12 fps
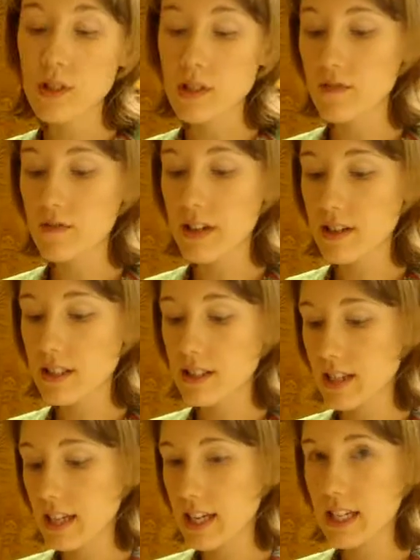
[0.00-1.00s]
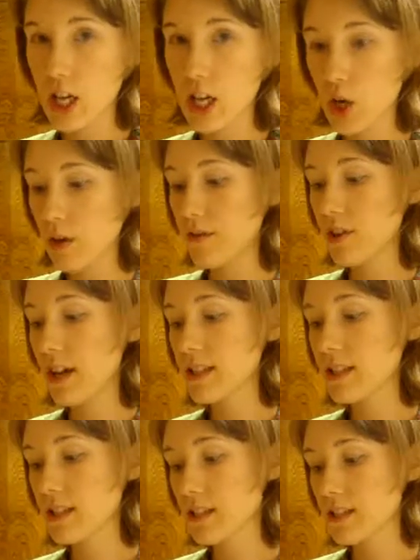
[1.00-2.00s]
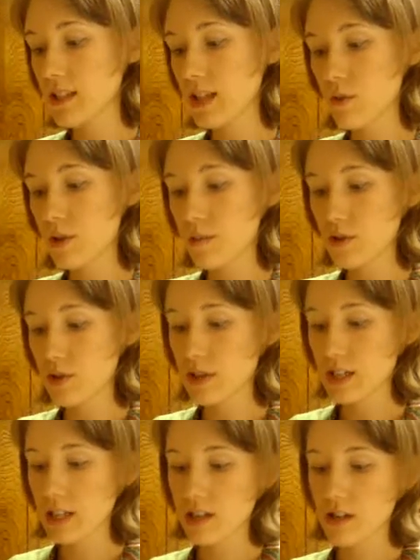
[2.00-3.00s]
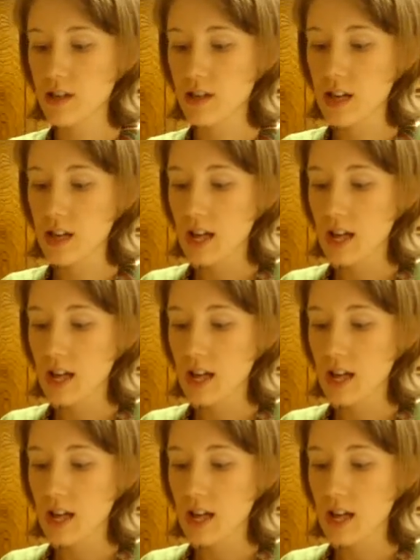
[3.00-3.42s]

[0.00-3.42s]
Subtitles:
It's a very sticky dough. If you guys can see what I'm doing here,